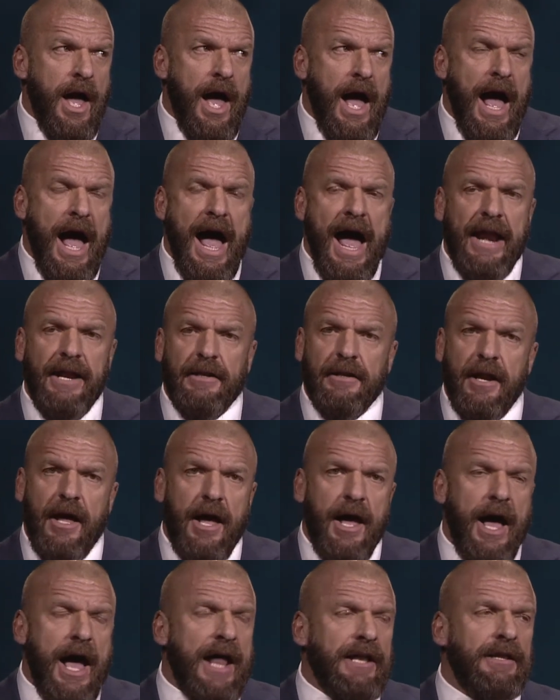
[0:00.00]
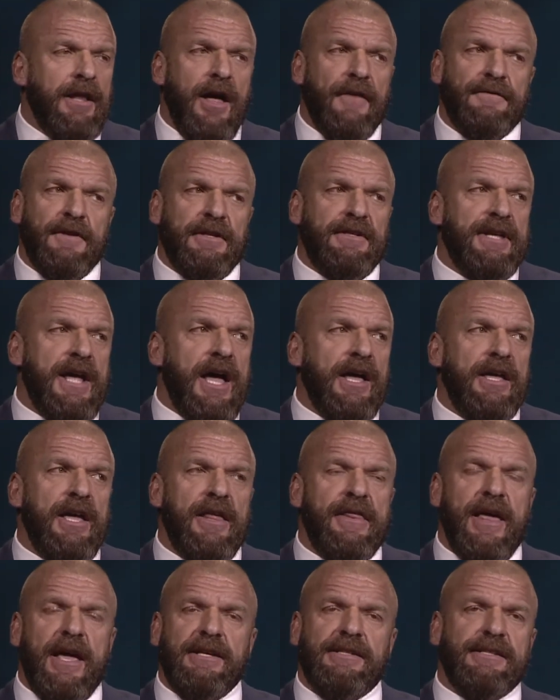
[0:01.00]
I'd love to tell you
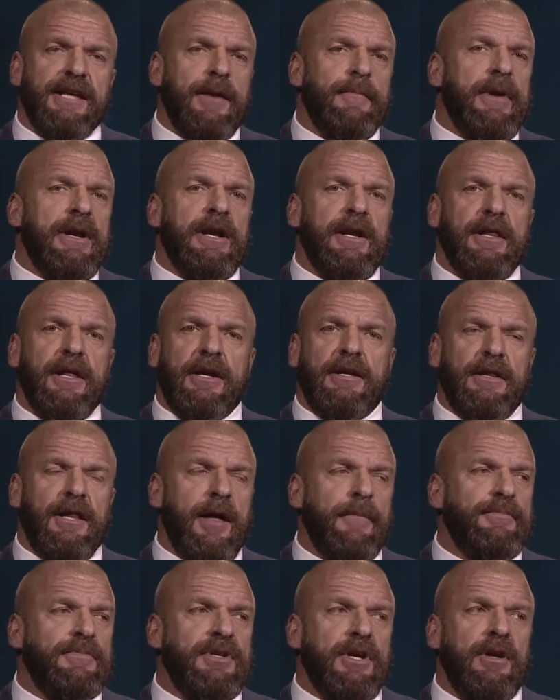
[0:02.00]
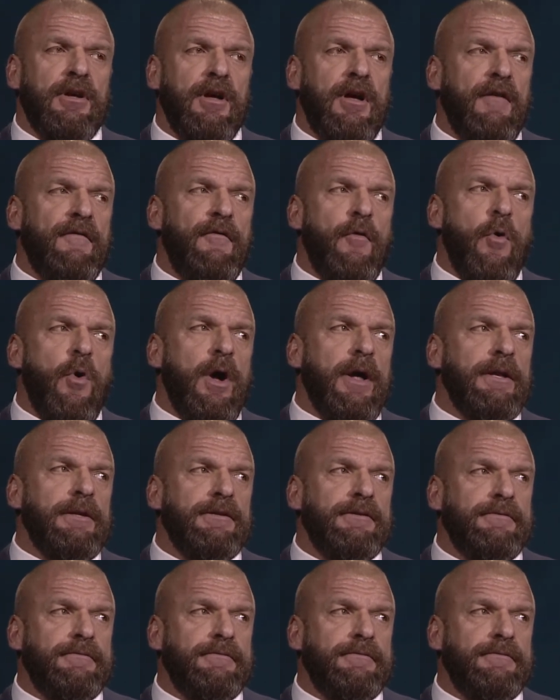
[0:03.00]
they sent me to the club to avoid